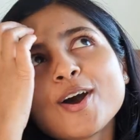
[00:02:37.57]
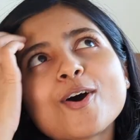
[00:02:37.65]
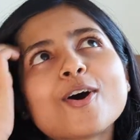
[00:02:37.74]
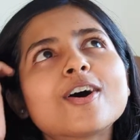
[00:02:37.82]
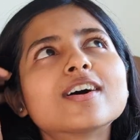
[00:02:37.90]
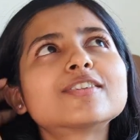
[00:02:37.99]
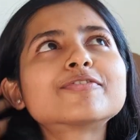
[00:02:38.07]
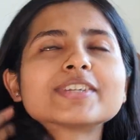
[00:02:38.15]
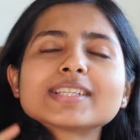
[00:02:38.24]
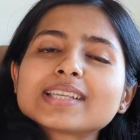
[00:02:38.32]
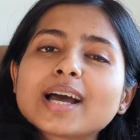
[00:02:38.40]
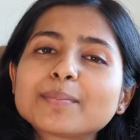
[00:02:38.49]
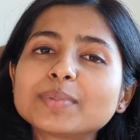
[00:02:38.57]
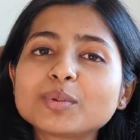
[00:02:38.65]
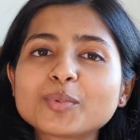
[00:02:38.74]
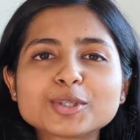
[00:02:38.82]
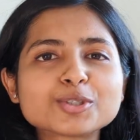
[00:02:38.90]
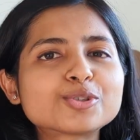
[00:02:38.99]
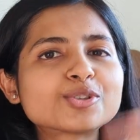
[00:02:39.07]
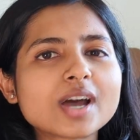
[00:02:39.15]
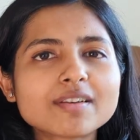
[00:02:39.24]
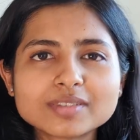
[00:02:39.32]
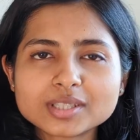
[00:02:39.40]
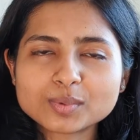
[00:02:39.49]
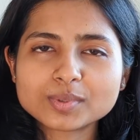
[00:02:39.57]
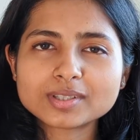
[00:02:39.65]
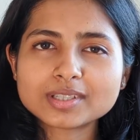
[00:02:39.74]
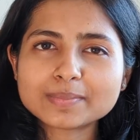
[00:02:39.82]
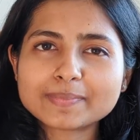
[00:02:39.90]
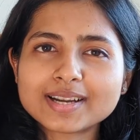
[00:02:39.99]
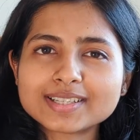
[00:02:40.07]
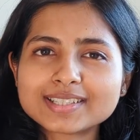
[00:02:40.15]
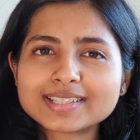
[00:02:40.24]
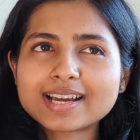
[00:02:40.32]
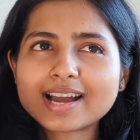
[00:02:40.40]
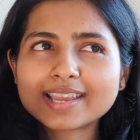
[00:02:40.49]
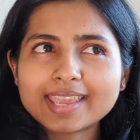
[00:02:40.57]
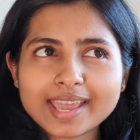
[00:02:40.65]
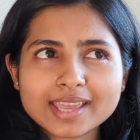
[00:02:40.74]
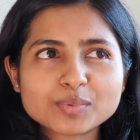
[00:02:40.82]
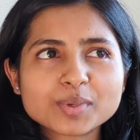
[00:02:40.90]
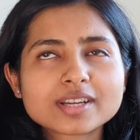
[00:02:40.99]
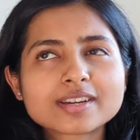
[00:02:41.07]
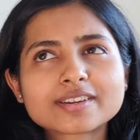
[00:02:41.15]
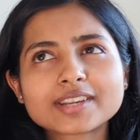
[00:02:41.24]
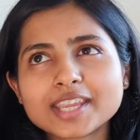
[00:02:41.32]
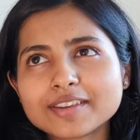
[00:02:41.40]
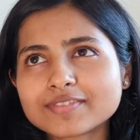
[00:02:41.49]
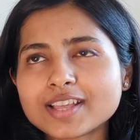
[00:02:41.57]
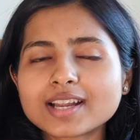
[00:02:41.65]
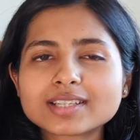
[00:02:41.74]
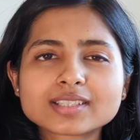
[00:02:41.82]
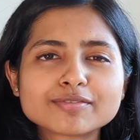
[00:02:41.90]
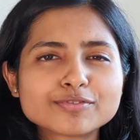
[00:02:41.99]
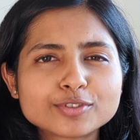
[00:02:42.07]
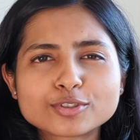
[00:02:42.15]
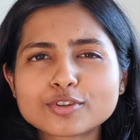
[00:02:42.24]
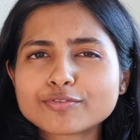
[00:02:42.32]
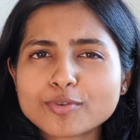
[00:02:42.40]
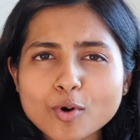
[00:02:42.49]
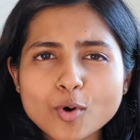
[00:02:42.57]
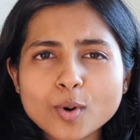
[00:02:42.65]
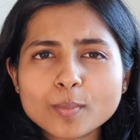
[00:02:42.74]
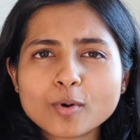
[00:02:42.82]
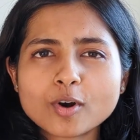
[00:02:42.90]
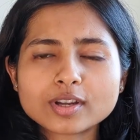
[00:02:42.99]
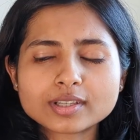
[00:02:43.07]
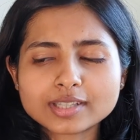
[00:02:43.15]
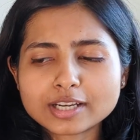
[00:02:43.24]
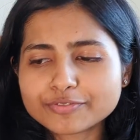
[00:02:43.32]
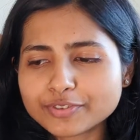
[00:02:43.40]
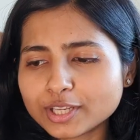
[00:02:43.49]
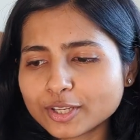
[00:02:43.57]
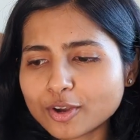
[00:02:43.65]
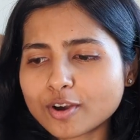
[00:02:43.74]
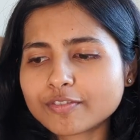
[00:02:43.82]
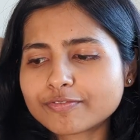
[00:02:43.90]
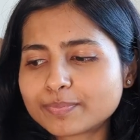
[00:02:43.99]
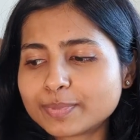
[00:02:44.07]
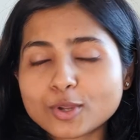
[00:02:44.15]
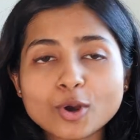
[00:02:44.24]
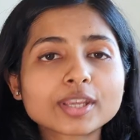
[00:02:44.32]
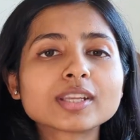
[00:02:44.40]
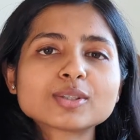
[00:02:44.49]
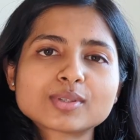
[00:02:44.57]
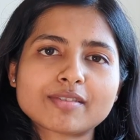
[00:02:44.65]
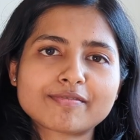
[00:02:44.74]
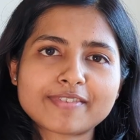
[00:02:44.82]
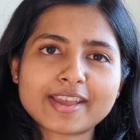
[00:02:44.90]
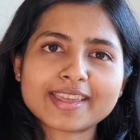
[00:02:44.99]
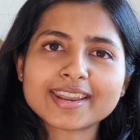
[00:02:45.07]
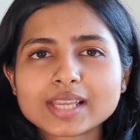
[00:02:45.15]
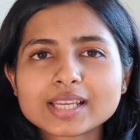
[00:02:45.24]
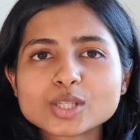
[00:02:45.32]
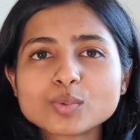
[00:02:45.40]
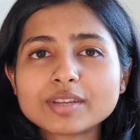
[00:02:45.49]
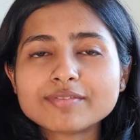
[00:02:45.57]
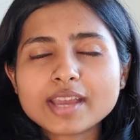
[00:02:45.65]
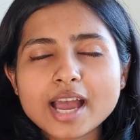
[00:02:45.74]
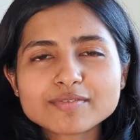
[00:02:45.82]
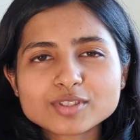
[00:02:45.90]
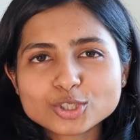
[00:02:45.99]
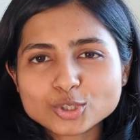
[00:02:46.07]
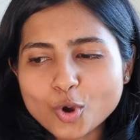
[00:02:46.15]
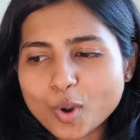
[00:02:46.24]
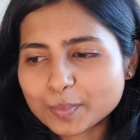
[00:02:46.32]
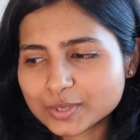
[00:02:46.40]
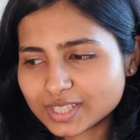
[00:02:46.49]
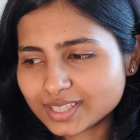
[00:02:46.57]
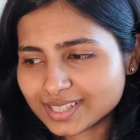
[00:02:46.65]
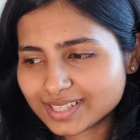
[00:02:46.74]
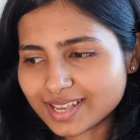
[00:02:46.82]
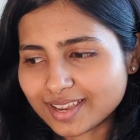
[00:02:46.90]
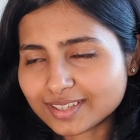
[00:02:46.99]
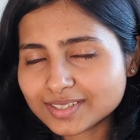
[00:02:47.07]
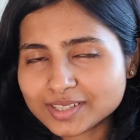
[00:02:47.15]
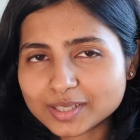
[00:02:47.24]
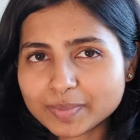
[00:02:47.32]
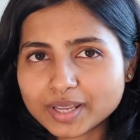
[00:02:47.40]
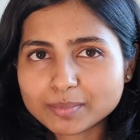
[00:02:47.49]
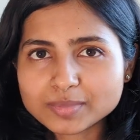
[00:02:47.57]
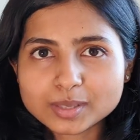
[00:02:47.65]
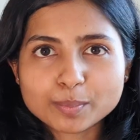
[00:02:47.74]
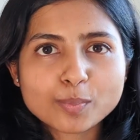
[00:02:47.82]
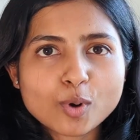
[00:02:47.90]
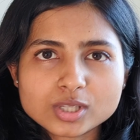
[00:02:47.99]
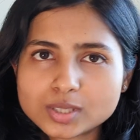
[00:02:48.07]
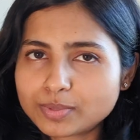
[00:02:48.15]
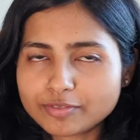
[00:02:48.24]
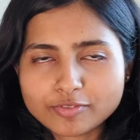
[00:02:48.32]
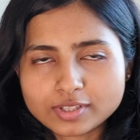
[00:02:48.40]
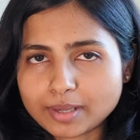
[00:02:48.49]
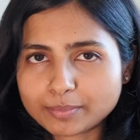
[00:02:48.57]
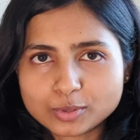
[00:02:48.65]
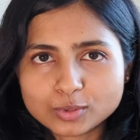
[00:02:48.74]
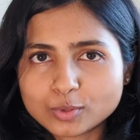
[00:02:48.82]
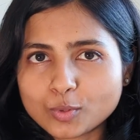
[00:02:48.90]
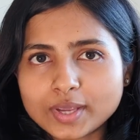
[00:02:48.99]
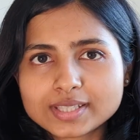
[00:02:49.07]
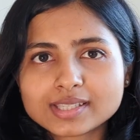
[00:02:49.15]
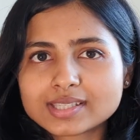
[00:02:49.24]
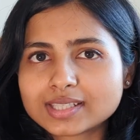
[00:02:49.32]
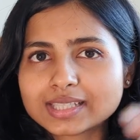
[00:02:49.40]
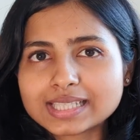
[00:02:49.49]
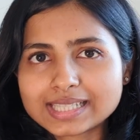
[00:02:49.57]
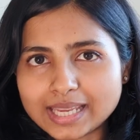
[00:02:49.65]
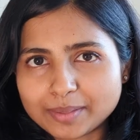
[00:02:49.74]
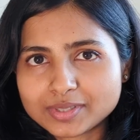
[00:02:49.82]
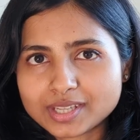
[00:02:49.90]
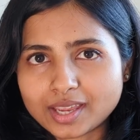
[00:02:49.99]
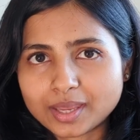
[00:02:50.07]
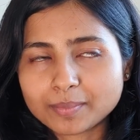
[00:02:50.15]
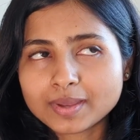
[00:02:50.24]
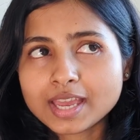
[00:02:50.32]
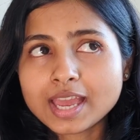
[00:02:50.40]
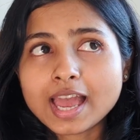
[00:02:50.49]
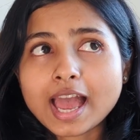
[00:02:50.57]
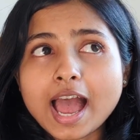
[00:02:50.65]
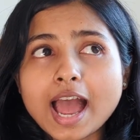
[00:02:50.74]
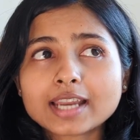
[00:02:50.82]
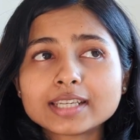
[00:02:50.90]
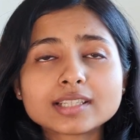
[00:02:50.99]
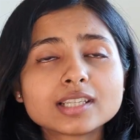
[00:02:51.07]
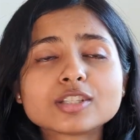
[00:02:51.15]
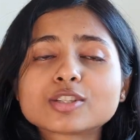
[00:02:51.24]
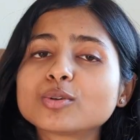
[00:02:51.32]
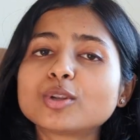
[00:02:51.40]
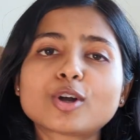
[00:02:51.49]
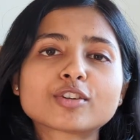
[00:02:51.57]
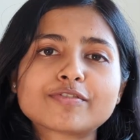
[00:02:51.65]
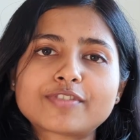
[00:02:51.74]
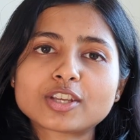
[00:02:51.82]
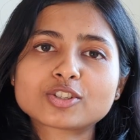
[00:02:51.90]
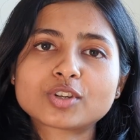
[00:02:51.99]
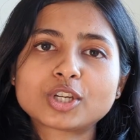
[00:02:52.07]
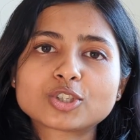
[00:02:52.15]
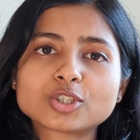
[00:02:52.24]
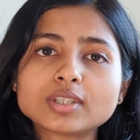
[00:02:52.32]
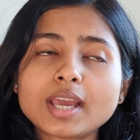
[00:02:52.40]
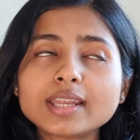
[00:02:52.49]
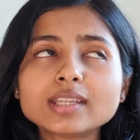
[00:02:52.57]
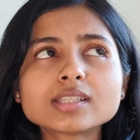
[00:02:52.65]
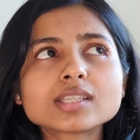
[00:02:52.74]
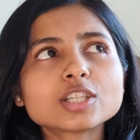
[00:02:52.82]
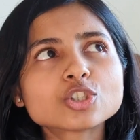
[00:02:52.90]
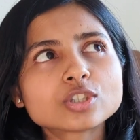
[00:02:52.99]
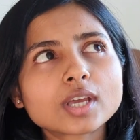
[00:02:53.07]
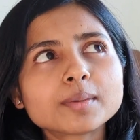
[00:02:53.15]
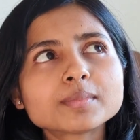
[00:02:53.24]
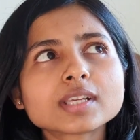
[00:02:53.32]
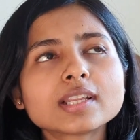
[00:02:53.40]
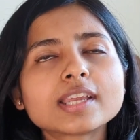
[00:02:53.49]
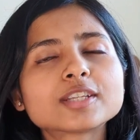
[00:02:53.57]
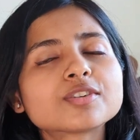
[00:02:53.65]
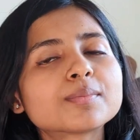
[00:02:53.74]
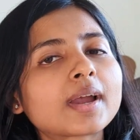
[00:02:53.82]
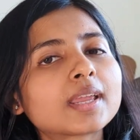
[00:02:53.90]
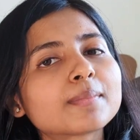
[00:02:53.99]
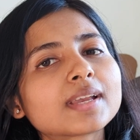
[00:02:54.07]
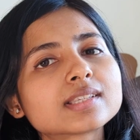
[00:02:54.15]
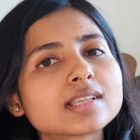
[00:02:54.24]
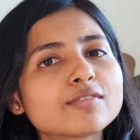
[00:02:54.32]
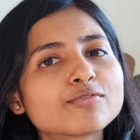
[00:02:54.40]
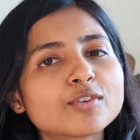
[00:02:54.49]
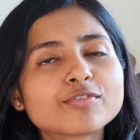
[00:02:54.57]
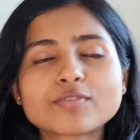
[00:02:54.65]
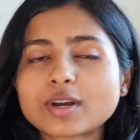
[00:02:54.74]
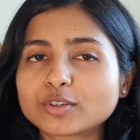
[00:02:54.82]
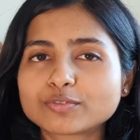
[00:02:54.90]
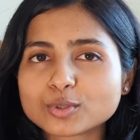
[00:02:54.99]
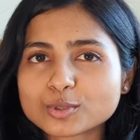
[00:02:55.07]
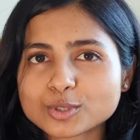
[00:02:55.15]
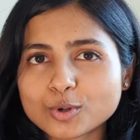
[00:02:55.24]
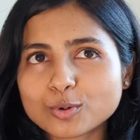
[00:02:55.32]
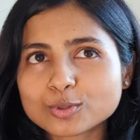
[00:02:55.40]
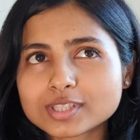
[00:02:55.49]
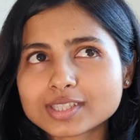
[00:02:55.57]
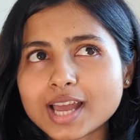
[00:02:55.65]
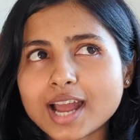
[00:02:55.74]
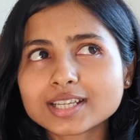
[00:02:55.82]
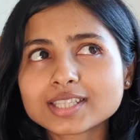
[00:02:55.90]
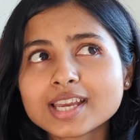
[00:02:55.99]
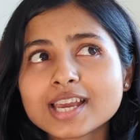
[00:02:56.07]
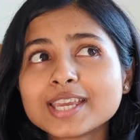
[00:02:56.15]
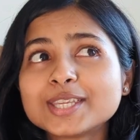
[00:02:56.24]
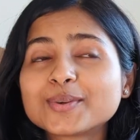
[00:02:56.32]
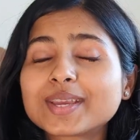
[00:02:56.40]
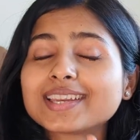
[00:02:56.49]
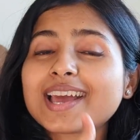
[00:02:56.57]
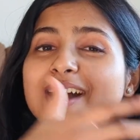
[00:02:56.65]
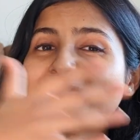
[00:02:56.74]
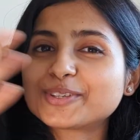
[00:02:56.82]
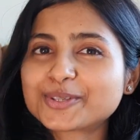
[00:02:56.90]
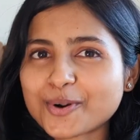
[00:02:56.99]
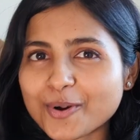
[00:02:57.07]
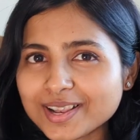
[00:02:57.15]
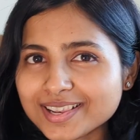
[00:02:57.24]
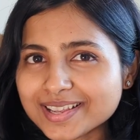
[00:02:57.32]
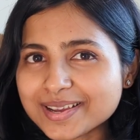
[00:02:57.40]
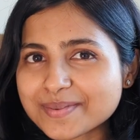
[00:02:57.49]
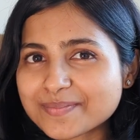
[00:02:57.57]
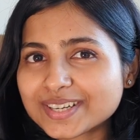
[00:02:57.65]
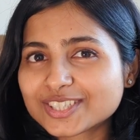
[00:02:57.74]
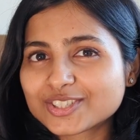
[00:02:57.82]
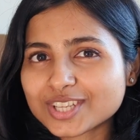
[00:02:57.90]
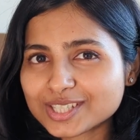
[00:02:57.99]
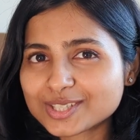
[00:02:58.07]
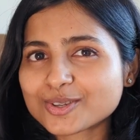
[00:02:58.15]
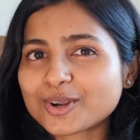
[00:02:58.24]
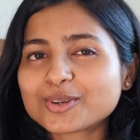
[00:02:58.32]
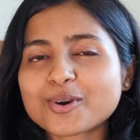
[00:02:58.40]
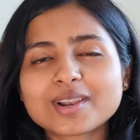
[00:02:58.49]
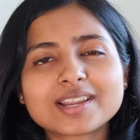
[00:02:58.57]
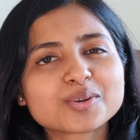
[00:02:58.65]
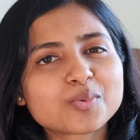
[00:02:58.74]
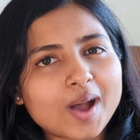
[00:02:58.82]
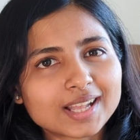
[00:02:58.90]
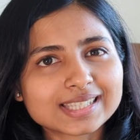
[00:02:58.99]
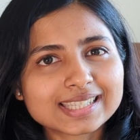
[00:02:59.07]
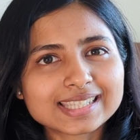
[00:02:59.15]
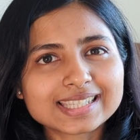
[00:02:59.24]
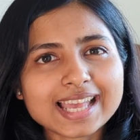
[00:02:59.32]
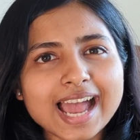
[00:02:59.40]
Or for example, we want to travel the world, but again we crave that comfort of home or that feeling of belonging to somewhere. So when we have such opposite desires, it becomes impossible for them to coexist in the same time, and it leads to a lot of frustration. And in such times, I like to remind myself of one of those quotes, that you can have it all, but just not all at once.